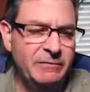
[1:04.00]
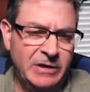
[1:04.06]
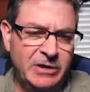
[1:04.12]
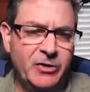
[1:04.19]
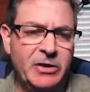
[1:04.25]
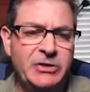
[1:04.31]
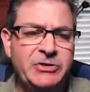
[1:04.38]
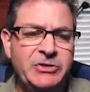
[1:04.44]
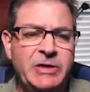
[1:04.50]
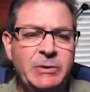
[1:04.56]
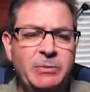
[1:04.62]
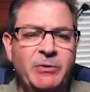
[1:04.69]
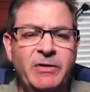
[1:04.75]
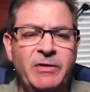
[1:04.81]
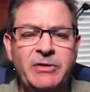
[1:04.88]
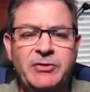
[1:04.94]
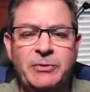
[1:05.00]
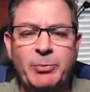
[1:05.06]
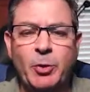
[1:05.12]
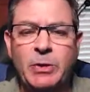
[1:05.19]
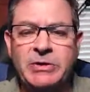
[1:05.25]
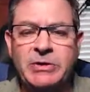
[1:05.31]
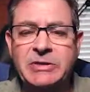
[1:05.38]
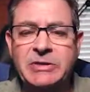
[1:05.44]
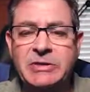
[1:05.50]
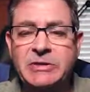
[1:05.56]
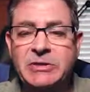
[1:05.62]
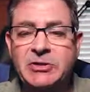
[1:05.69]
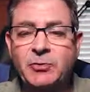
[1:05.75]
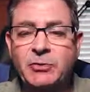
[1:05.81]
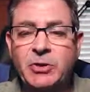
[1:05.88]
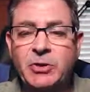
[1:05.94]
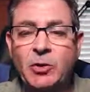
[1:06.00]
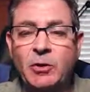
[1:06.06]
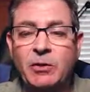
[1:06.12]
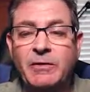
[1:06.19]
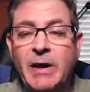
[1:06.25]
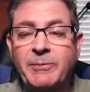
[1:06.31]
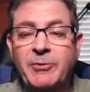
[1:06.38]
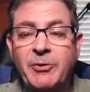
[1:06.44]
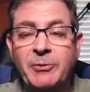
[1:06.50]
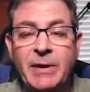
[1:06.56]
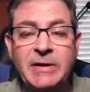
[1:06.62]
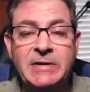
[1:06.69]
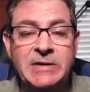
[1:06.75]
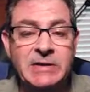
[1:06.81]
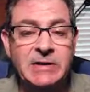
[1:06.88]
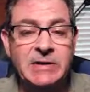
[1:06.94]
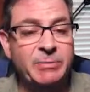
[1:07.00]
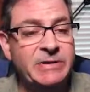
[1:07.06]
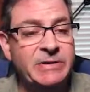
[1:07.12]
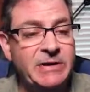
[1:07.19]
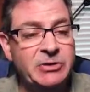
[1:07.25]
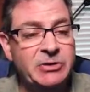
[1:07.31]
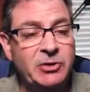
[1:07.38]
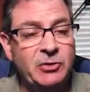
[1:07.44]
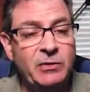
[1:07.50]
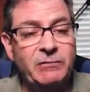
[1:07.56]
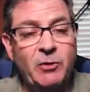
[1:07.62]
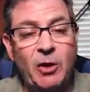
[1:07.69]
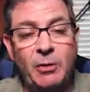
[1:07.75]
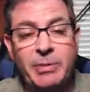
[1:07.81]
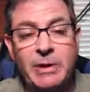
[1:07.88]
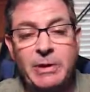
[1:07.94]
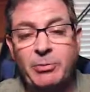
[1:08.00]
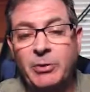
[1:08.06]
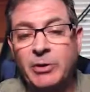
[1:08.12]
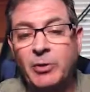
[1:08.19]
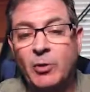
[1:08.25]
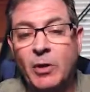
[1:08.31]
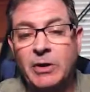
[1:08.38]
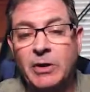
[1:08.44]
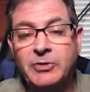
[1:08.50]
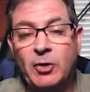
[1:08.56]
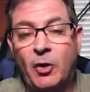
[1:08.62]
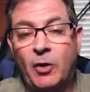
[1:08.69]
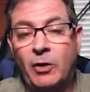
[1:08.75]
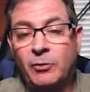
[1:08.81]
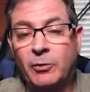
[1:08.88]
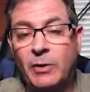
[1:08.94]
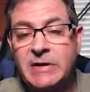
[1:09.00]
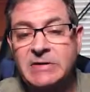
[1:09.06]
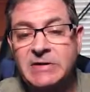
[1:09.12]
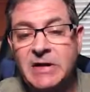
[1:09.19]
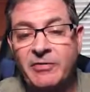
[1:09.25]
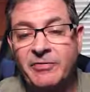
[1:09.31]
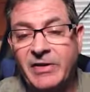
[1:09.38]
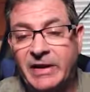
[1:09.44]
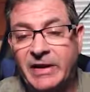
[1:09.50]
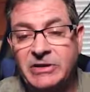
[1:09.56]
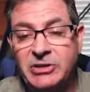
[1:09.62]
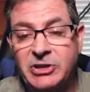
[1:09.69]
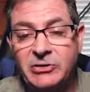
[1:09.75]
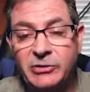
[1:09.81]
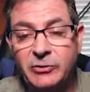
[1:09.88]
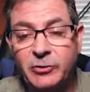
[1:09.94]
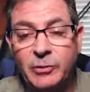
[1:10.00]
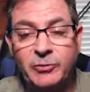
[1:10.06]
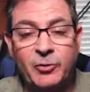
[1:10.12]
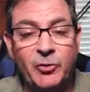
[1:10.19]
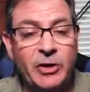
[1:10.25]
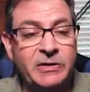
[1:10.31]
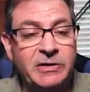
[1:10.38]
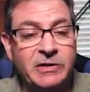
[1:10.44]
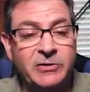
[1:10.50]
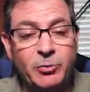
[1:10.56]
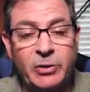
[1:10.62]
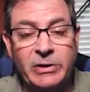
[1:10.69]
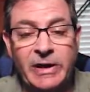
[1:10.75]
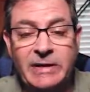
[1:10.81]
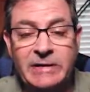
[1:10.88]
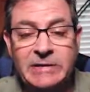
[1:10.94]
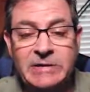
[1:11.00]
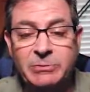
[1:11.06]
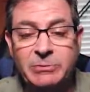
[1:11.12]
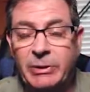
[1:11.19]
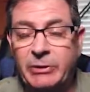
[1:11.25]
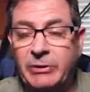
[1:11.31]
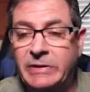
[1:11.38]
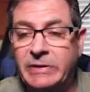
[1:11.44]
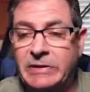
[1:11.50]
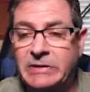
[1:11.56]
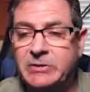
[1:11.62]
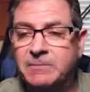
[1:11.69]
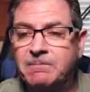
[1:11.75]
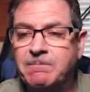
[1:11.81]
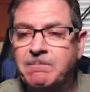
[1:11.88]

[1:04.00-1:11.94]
CARD Center provides support and assistance with the goal of optimizing the potential of all people across all race, ethnic, and gender groups with autism related disabilities.